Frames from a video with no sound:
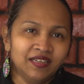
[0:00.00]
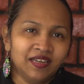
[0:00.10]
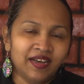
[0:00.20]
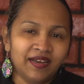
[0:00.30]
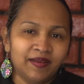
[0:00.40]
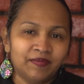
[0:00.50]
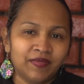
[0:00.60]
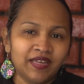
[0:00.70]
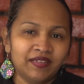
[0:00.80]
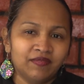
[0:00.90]
Um,
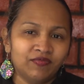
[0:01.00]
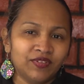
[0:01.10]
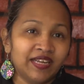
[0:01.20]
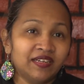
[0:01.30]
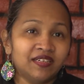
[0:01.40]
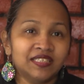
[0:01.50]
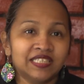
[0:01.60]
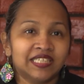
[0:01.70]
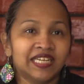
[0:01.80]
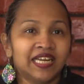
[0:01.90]
and for that
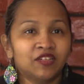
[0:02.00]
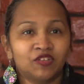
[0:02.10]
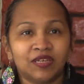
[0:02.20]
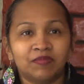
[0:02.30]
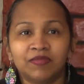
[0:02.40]
reason, they like to keep